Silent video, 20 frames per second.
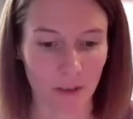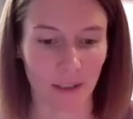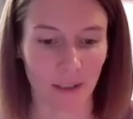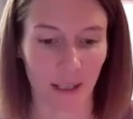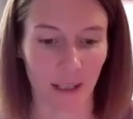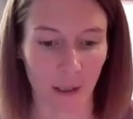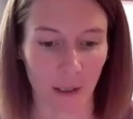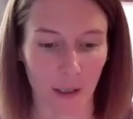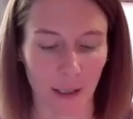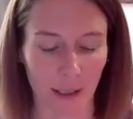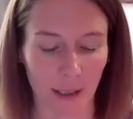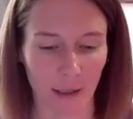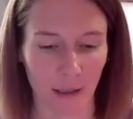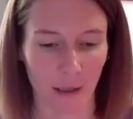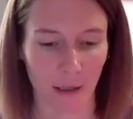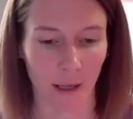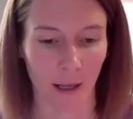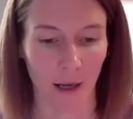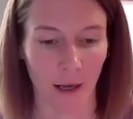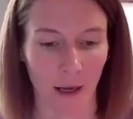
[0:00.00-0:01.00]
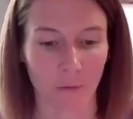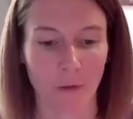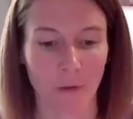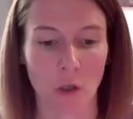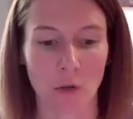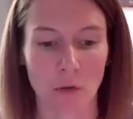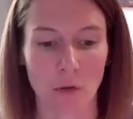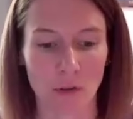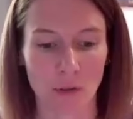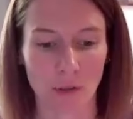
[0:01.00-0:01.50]
say I have
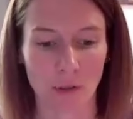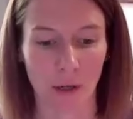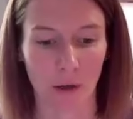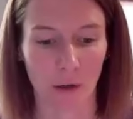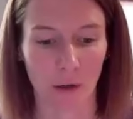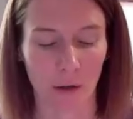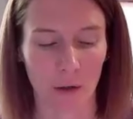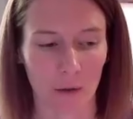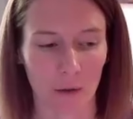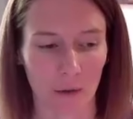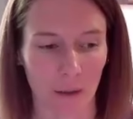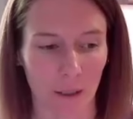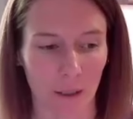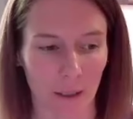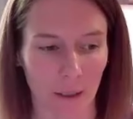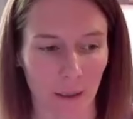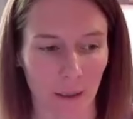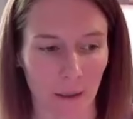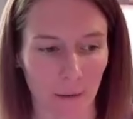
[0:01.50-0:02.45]
used are